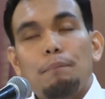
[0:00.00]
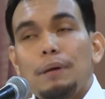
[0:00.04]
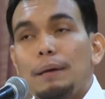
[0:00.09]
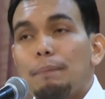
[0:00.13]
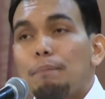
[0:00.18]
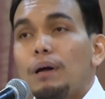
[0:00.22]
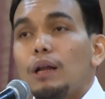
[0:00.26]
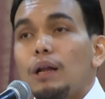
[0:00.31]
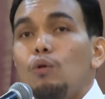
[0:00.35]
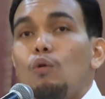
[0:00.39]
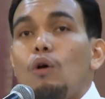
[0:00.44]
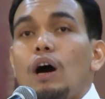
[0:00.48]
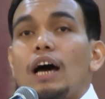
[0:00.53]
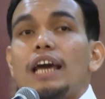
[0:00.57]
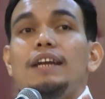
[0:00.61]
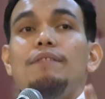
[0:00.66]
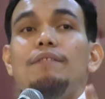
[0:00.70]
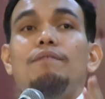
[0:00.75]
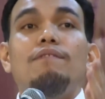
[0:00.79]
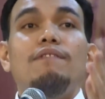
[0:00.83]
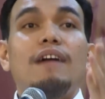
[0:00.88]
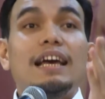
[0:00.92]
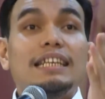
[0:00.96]
people who are
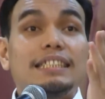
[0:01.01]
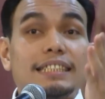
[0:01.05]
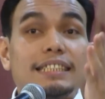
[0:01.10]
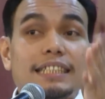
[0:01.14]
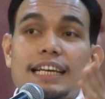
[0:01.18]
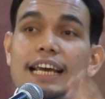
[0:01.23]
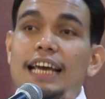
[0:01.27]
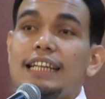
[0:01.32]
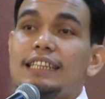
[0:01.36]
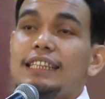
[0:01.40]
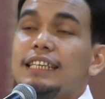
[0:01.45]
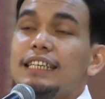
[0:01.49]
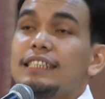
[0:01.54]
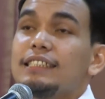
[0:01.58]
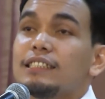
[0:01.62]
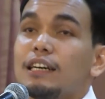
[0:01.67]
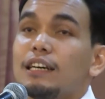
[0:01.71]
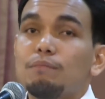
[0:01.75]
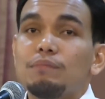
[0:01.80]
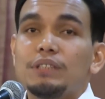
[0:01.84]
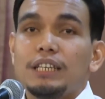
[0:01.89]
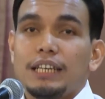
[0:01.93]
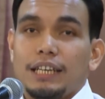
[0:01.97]
investigating
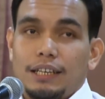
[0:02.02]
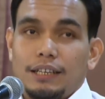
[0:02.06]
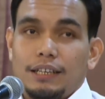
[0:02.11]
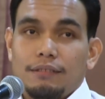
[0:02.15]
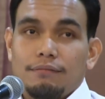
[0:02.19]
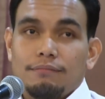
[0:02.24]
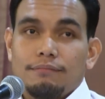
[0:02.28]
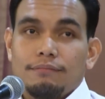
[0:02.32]
something.